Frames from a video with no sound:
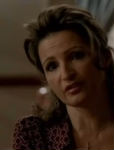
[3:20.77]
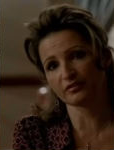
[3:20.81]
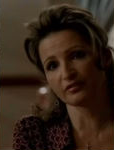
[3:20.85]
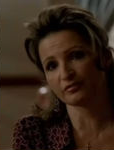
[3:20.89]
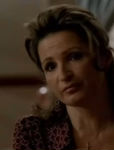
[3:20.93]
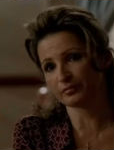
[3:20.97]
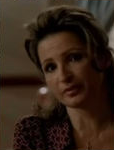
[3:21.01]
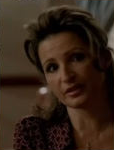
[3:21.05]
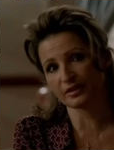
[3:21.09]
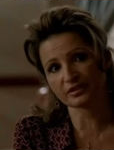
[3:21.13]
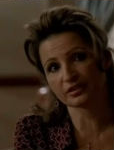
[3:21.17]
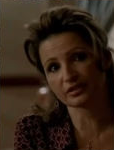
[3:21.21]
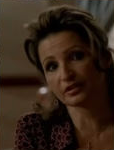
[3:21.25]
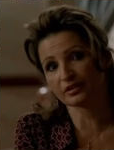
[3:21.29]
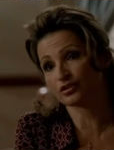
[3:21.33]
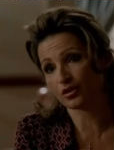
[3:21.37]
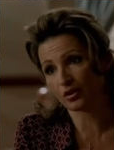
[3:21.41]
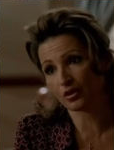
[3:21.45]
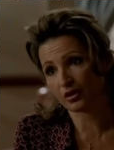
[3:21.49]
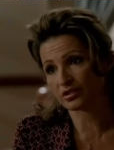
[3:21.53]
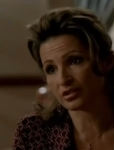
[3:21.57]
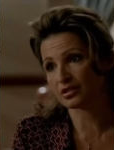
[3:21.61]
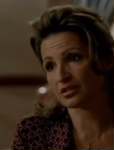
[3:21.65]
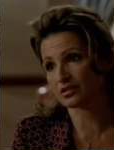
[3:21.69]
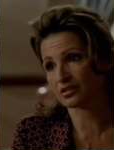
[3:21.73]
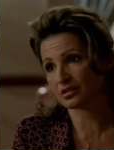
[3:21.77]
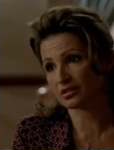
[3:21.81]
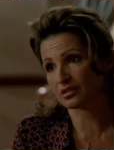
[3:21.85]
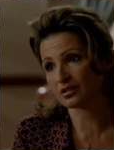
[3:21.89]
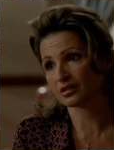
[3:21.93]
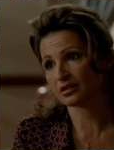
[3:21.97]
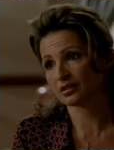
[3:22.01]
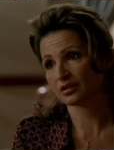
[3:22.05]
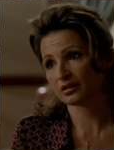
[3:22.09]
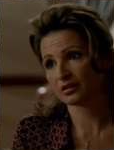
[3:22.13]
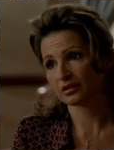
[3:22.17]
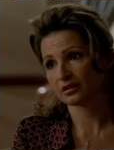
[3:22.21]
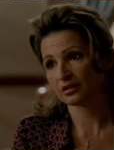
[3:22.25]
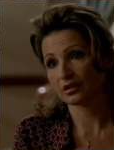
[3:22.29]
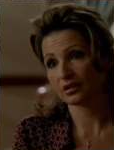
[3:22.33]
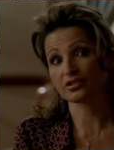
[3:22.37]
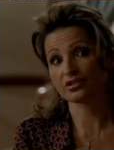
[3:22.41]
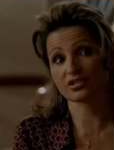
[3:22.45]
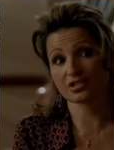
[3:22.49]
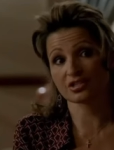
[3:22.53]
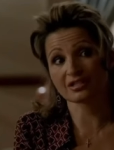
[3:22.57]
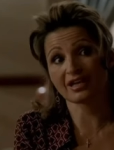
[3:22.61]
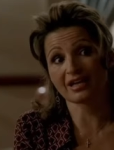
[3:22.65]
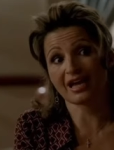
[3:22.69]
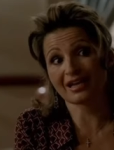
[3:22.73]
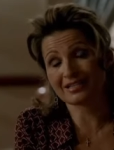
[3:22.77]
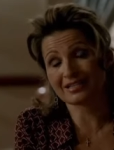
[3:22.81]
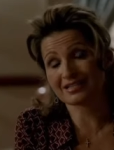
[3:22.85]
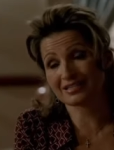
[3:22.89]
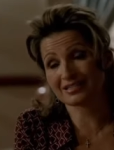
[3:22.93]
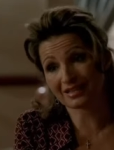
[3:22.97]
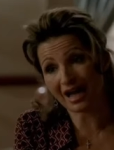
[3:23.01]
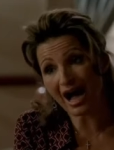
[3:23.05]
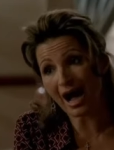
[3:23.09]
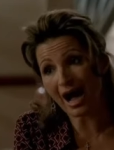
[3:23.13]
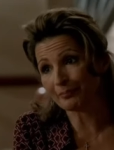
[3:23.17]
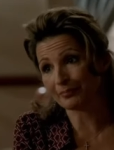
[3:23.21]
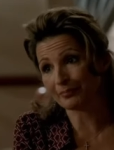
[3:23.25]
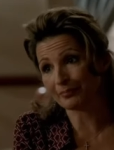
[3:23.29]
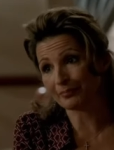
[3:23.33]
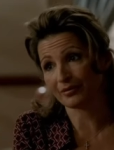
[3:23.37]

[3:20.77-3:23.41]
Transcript: of pressing charges. It's just gotta stop.